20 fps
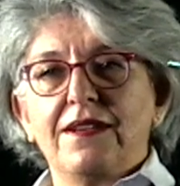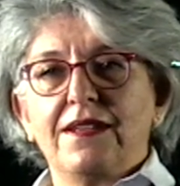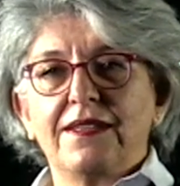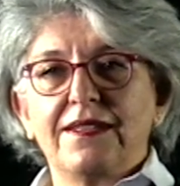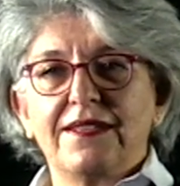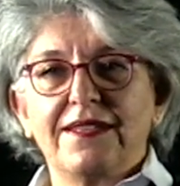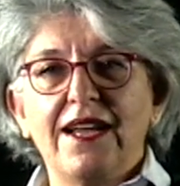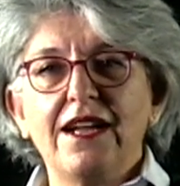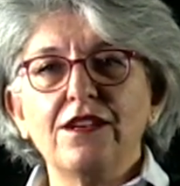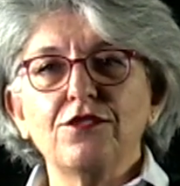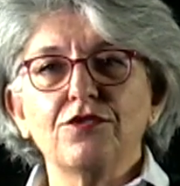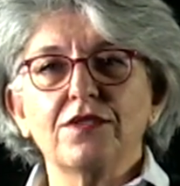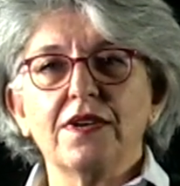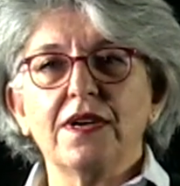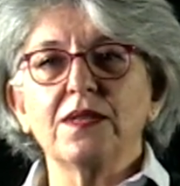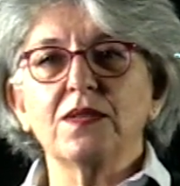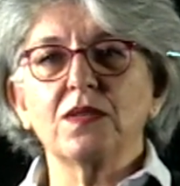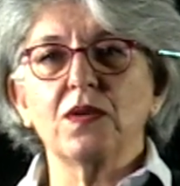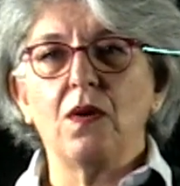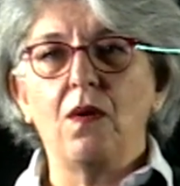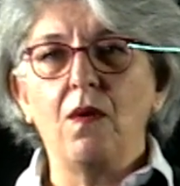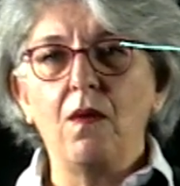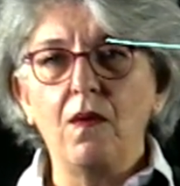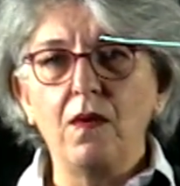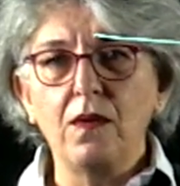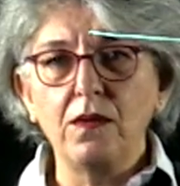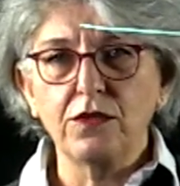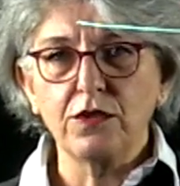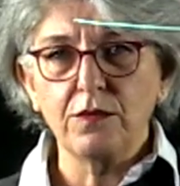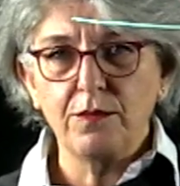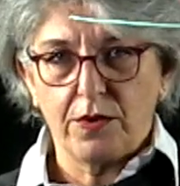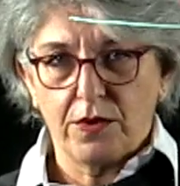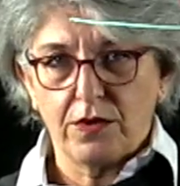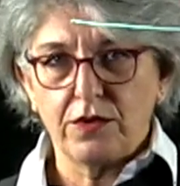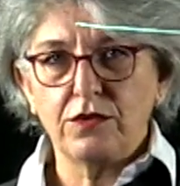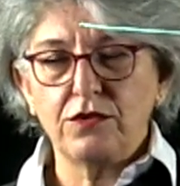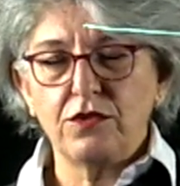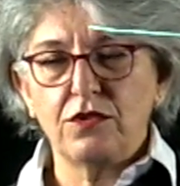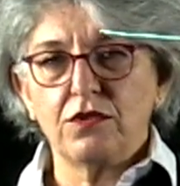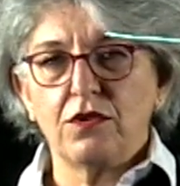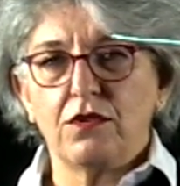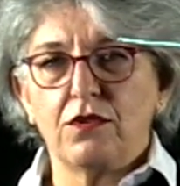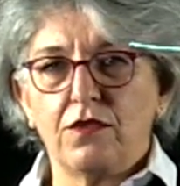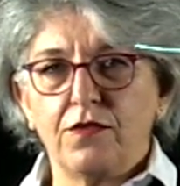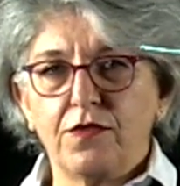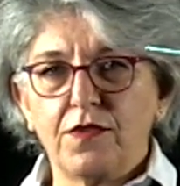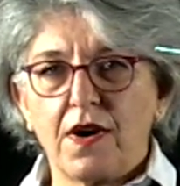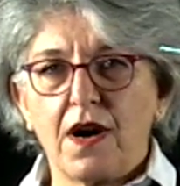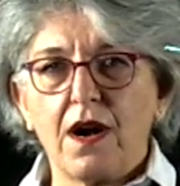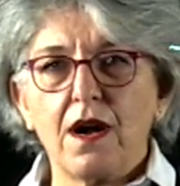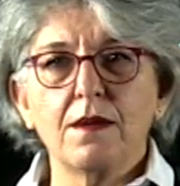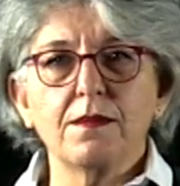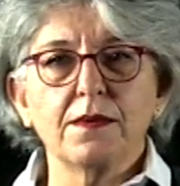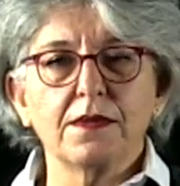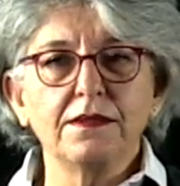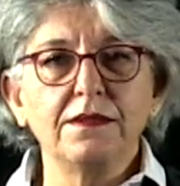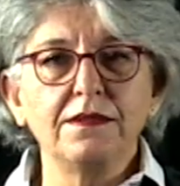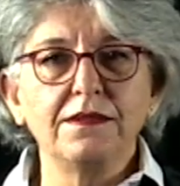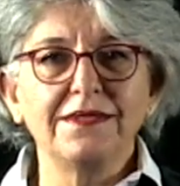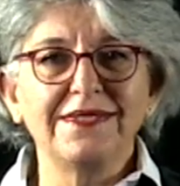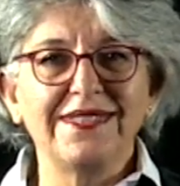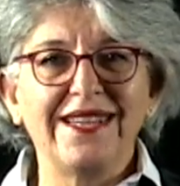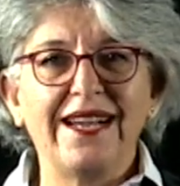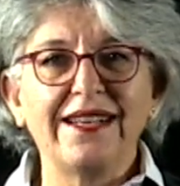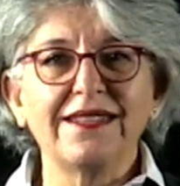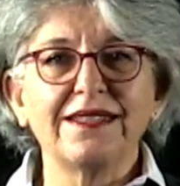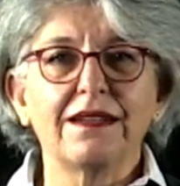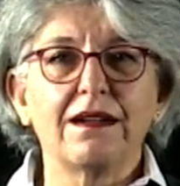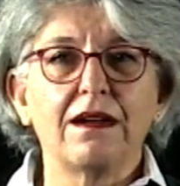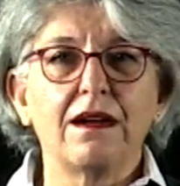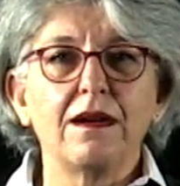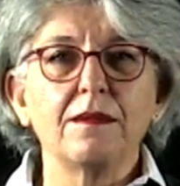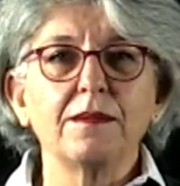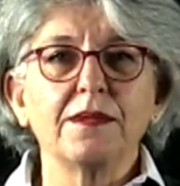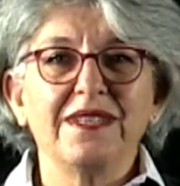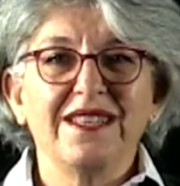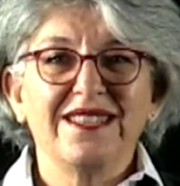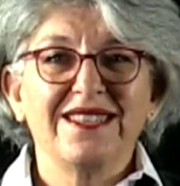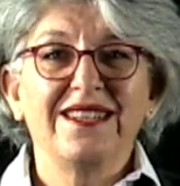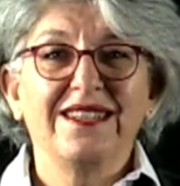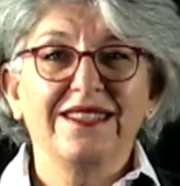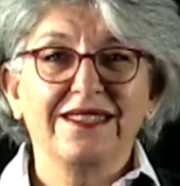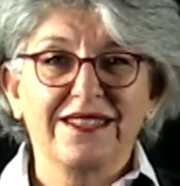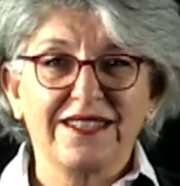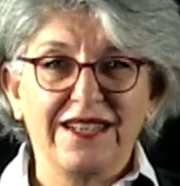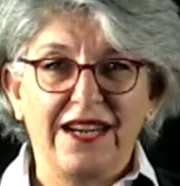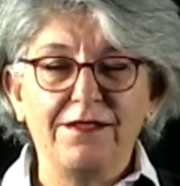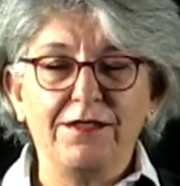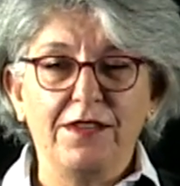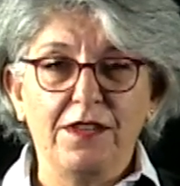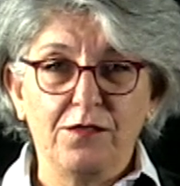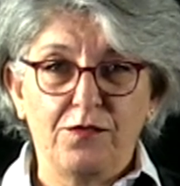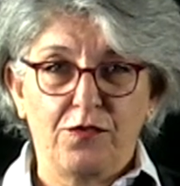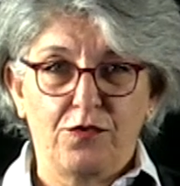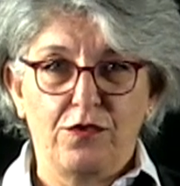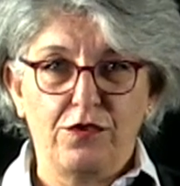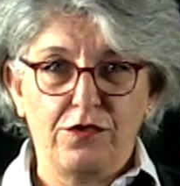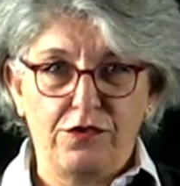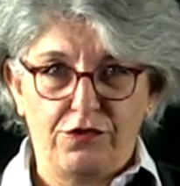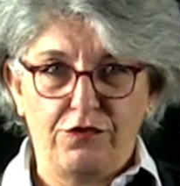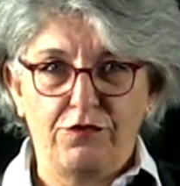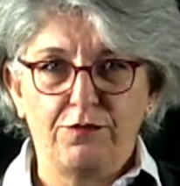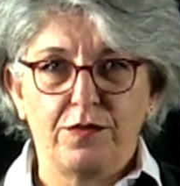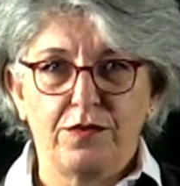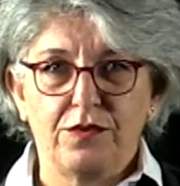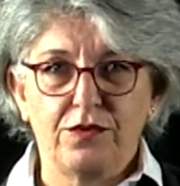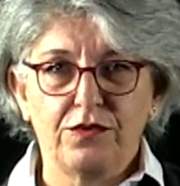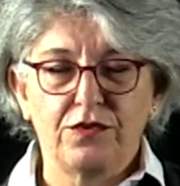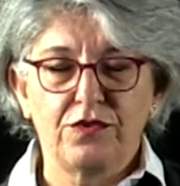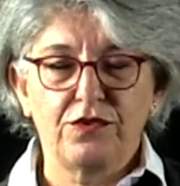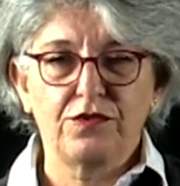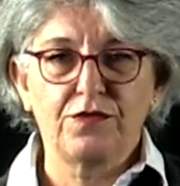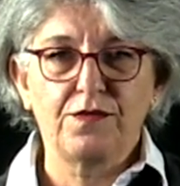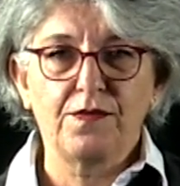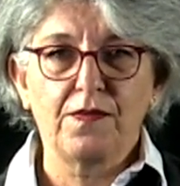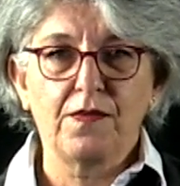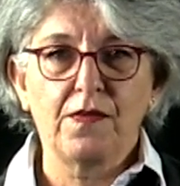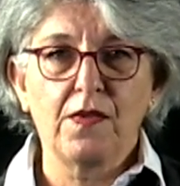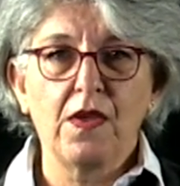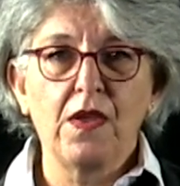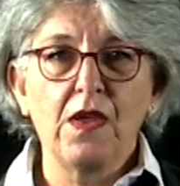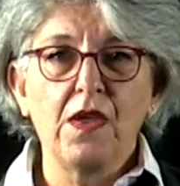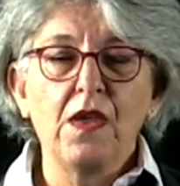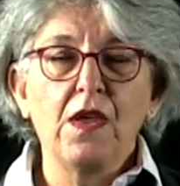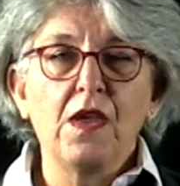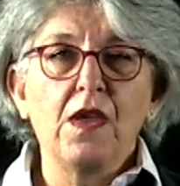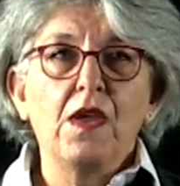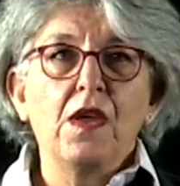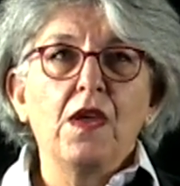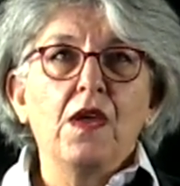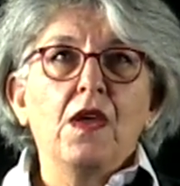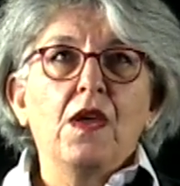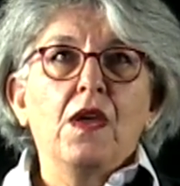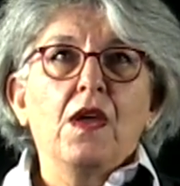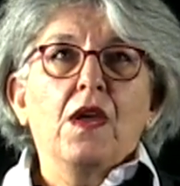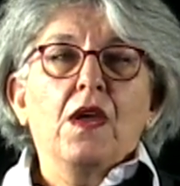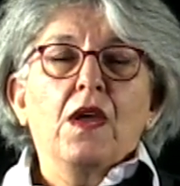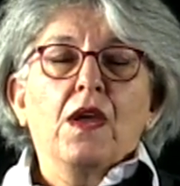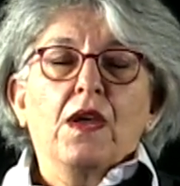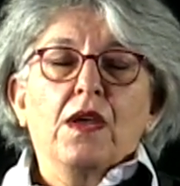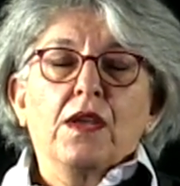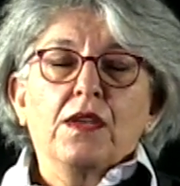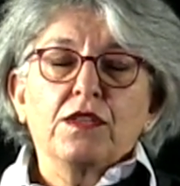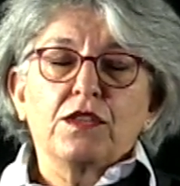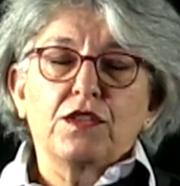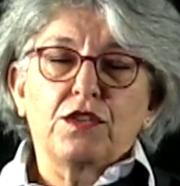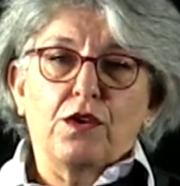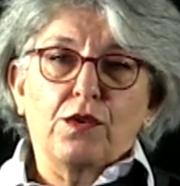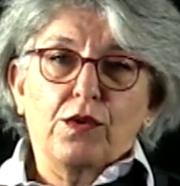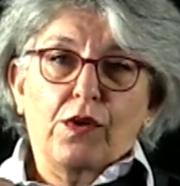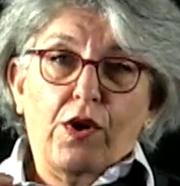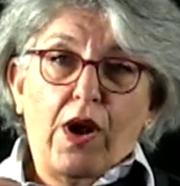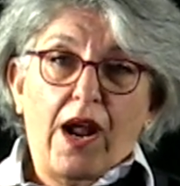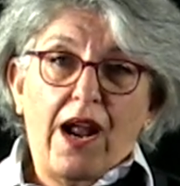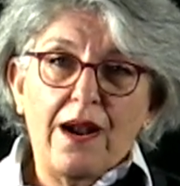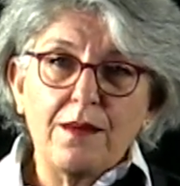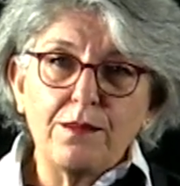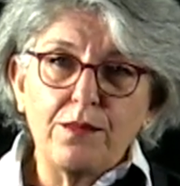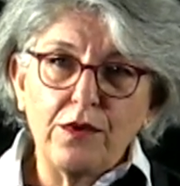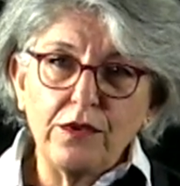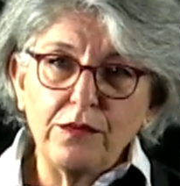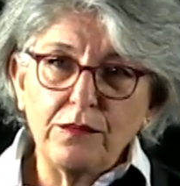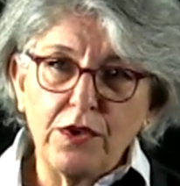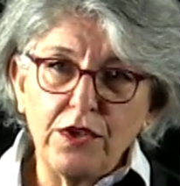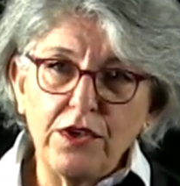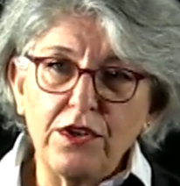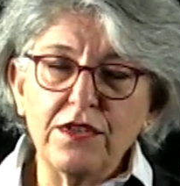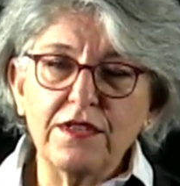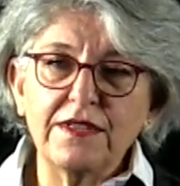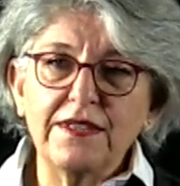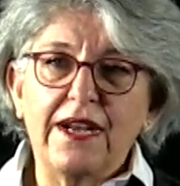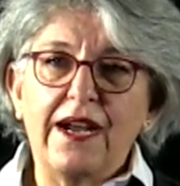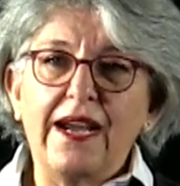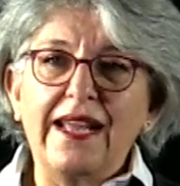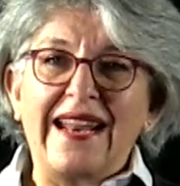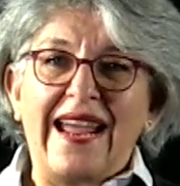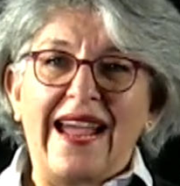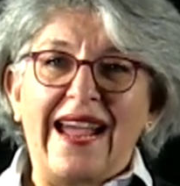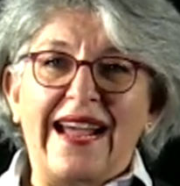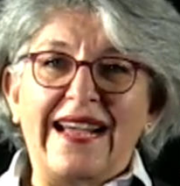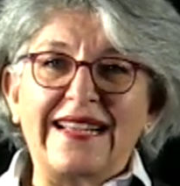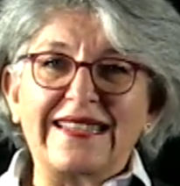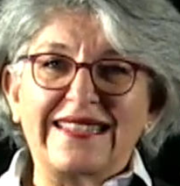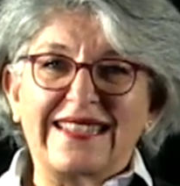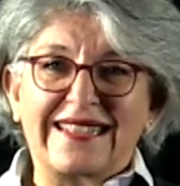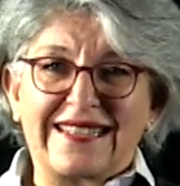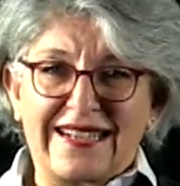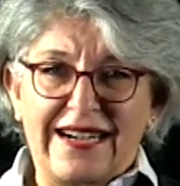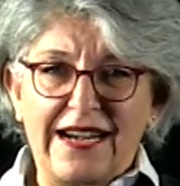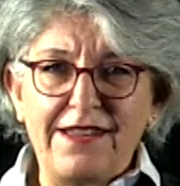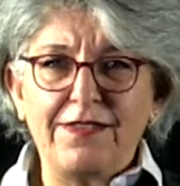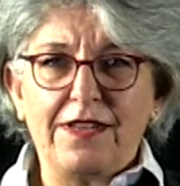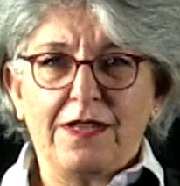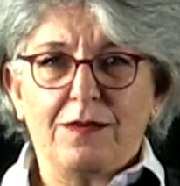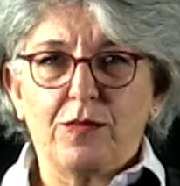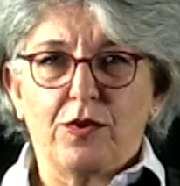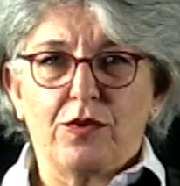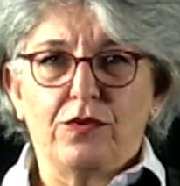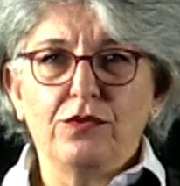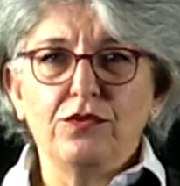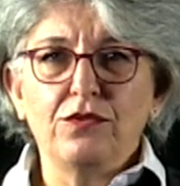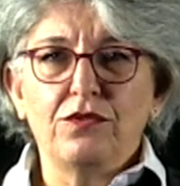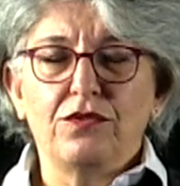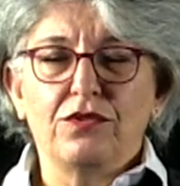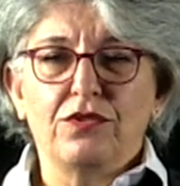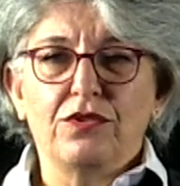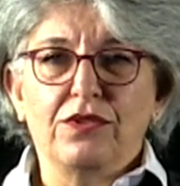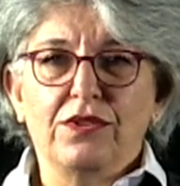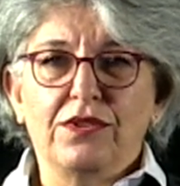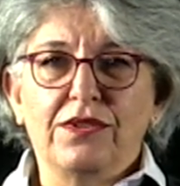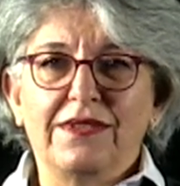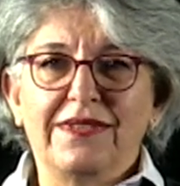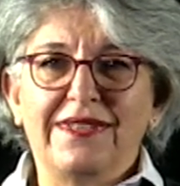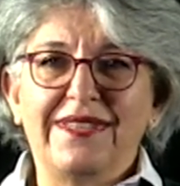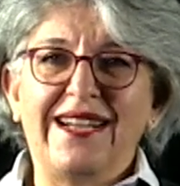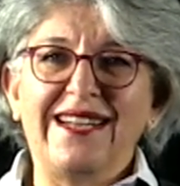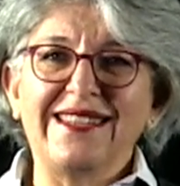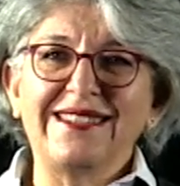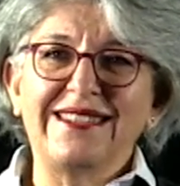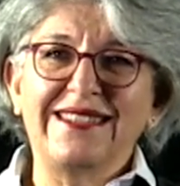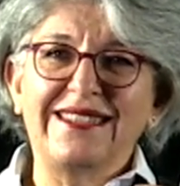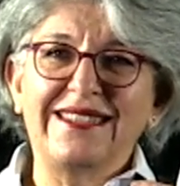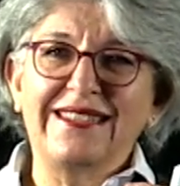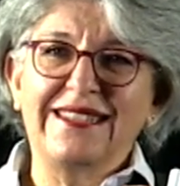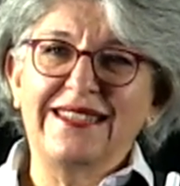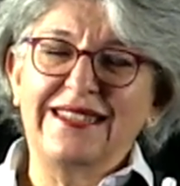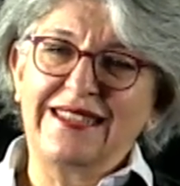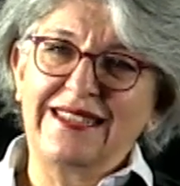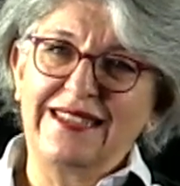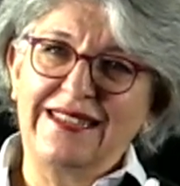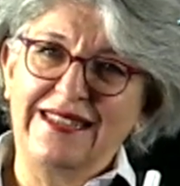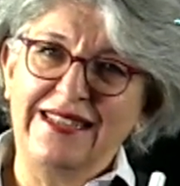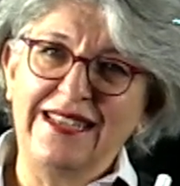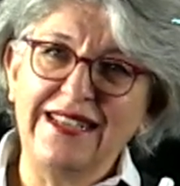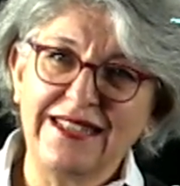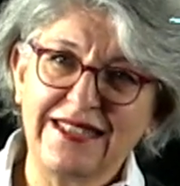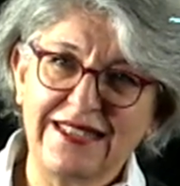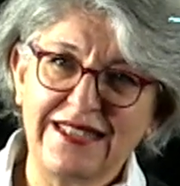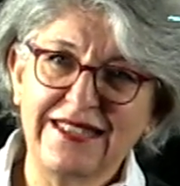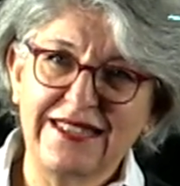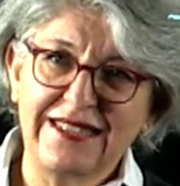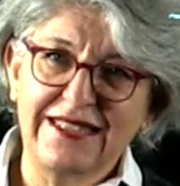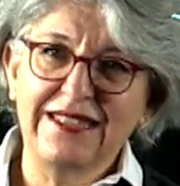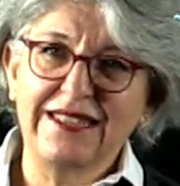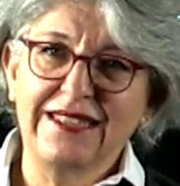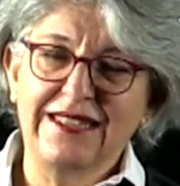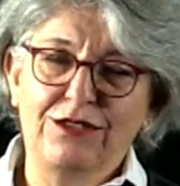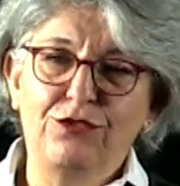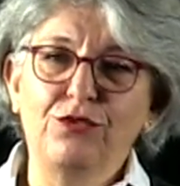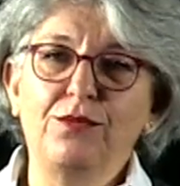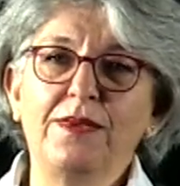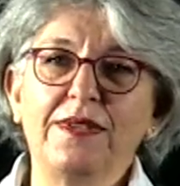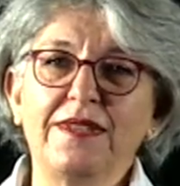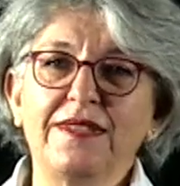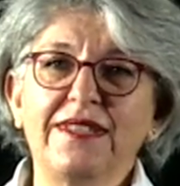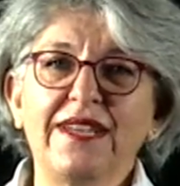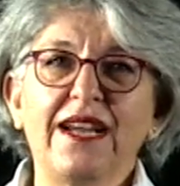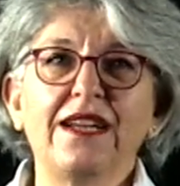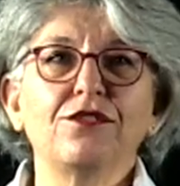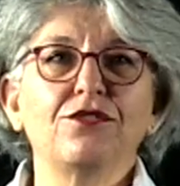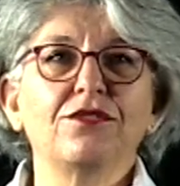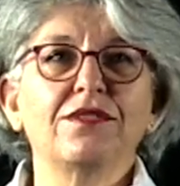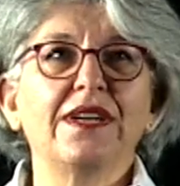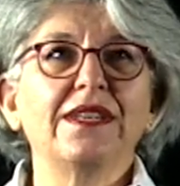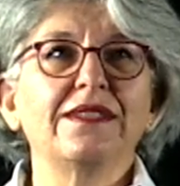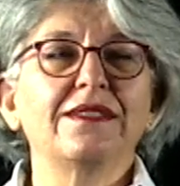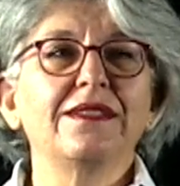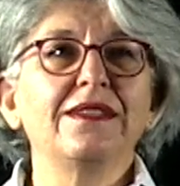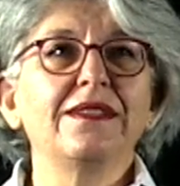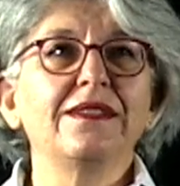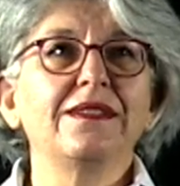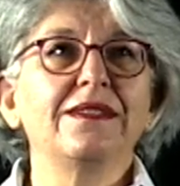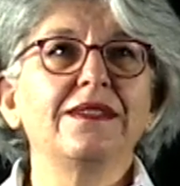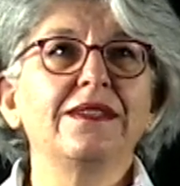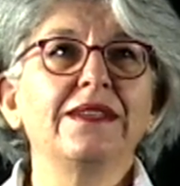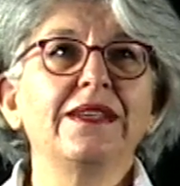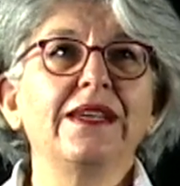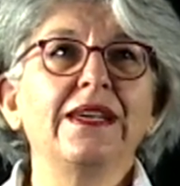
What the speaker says: it saturates all the bonds of carbon that carbon is not craving for new bonds. So carbon monoxide has craving bonds that needs to be saturated,